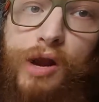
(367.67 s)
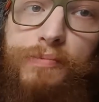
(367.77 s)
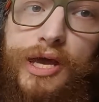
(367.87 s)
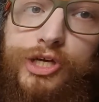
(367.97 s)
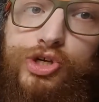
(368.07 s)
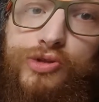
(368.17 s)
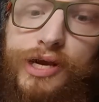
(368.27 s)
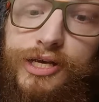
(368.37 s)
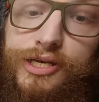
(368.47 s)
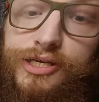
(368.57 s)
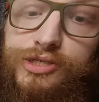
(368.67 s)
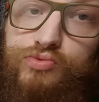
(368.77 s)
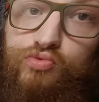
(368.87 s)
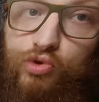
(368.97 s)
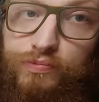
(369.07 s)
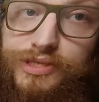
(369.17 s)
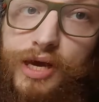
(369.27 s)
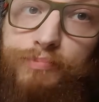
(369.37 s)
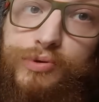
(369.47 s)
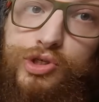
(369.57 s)
to make sure that it is room
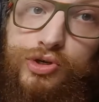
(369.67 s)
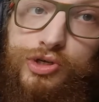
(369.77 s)
temperature.